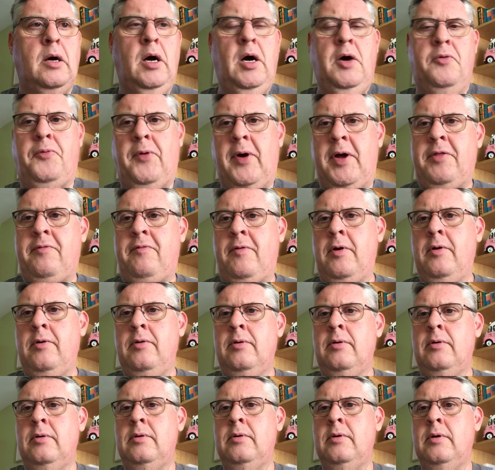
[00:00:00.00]
halfway
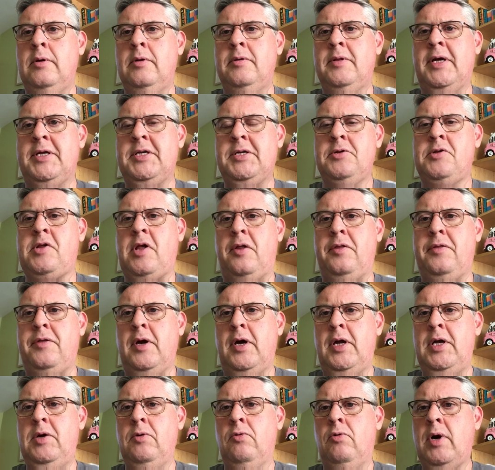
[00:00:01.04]
through, they do
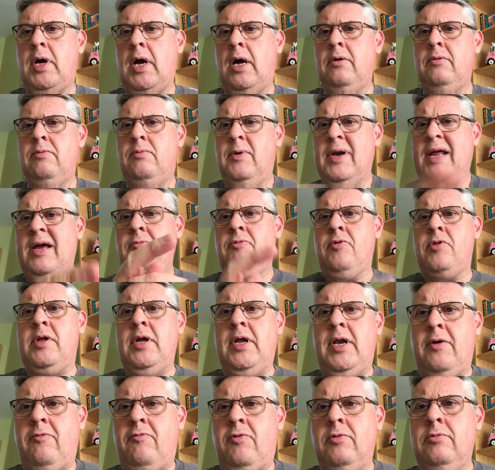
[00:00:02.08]
something and you will go, well, that
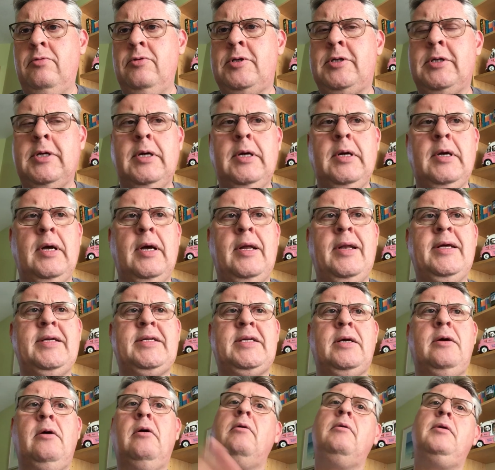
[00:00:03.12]
wasn't in the rules. And they
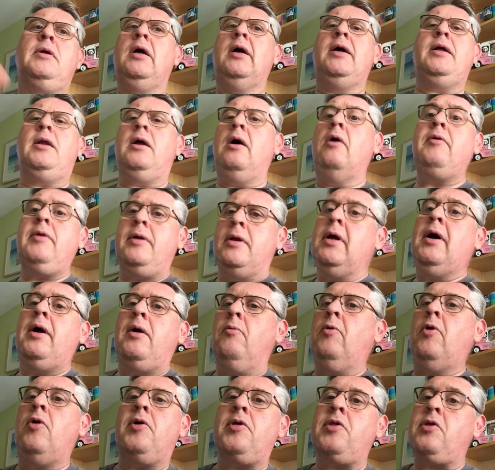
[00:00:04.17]
say, oh, yeah, no, no,
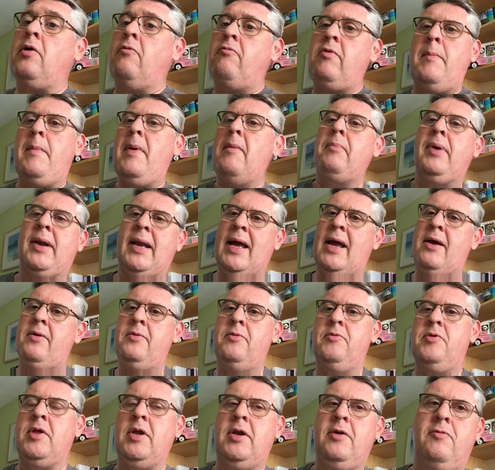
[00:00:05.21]
it was. I remember now
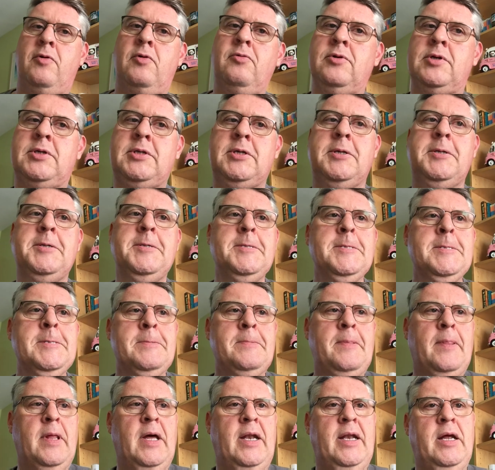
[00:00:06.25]
it was in the rules.
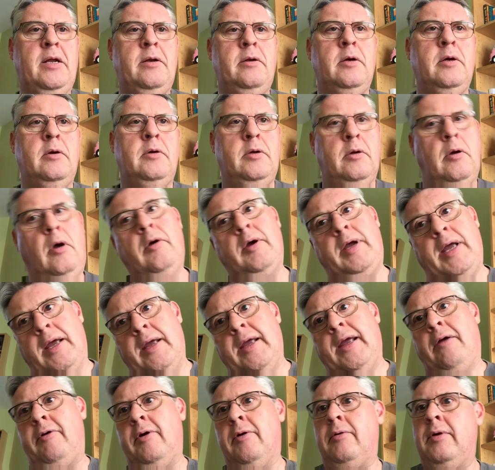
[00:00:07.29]
And then, okay,
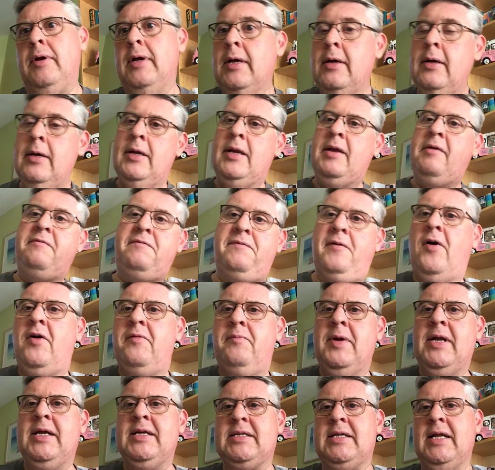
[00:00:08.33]
carry on. And then
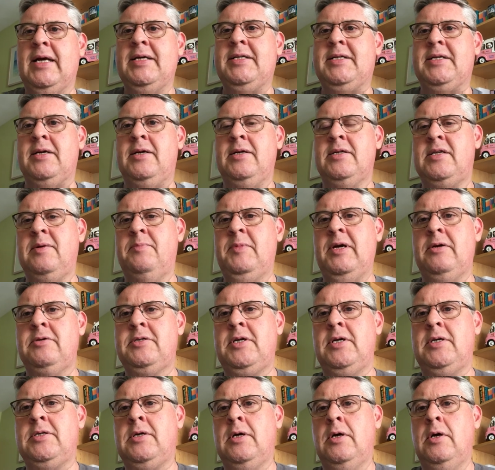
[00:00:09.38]
five minutes later, somebody
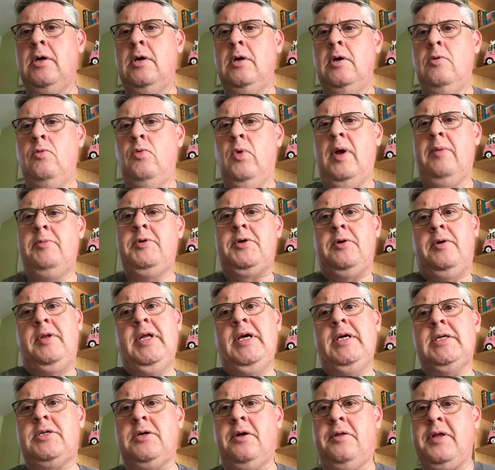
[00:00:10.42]
else says, well, I'm doing
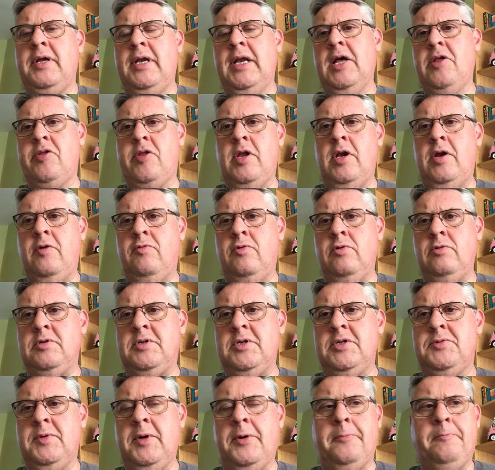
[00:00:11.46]
this. I think that's in the
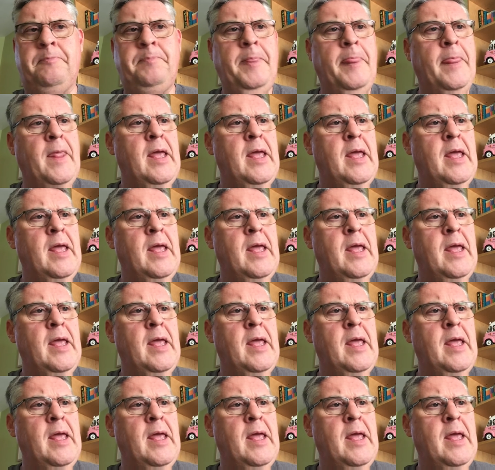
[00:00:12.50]
rules as well.